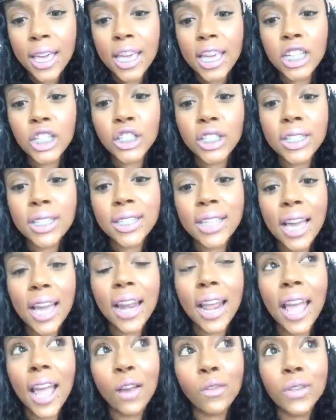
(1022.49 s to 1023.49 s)
It's just
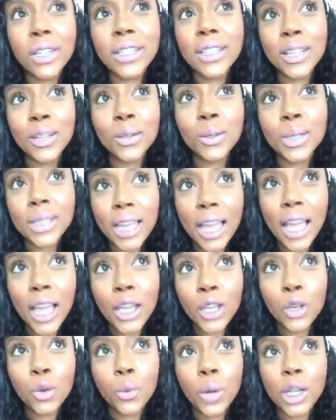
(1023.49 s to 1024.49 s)
that every single day
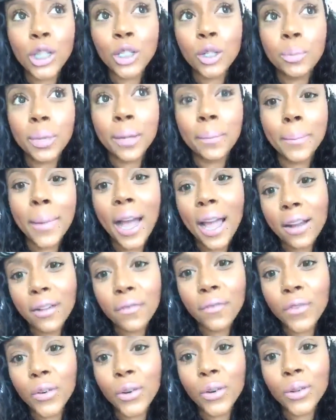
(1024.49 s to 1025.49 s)
you want to be
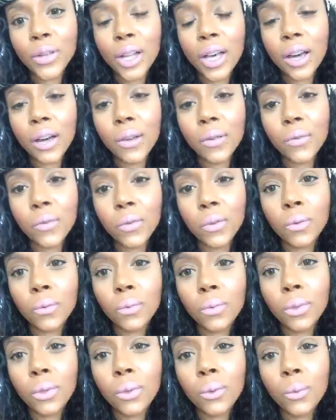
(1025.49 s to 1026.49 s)
mindful of
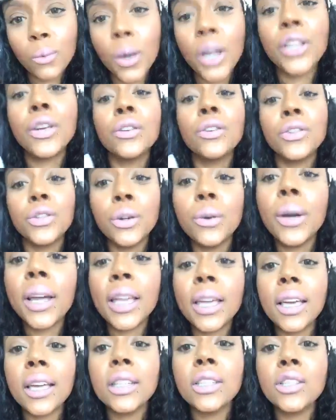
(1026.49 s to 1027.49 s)
what you're
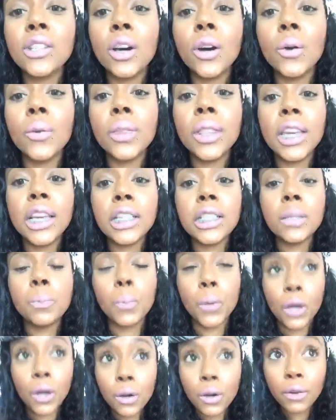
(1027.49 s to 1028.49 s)
doing. So this
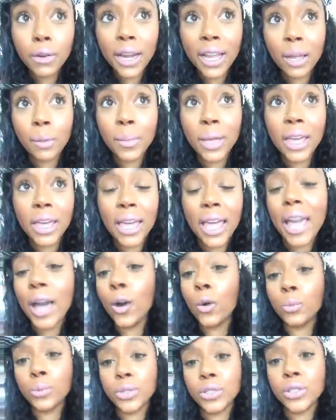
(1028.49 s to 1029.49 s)
program, it
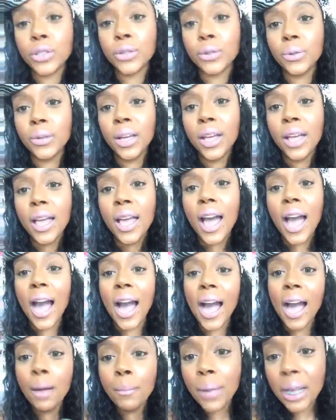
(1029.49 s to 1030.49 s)
helps you.
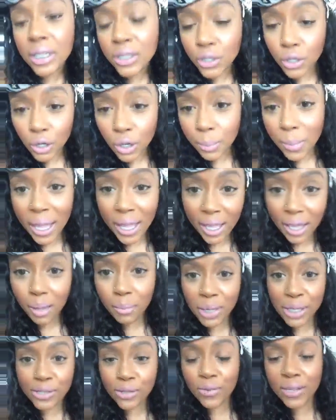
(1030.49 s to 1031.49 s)
I'm about to go to
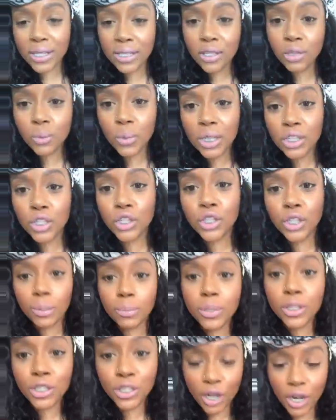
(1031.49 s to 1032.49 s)
Miami. So this is what's
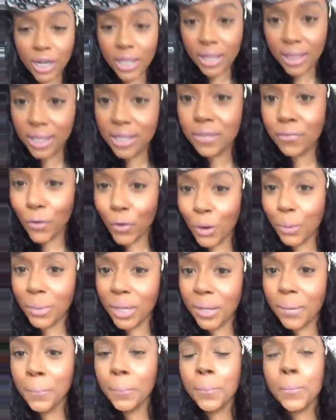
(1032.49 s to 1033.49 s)
jump starting this for
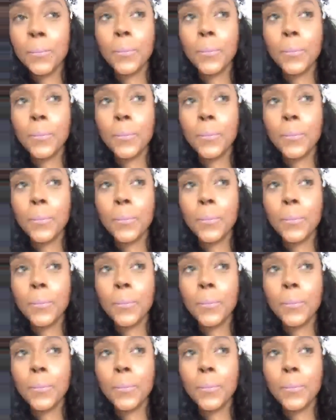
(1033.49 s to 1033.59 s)
me.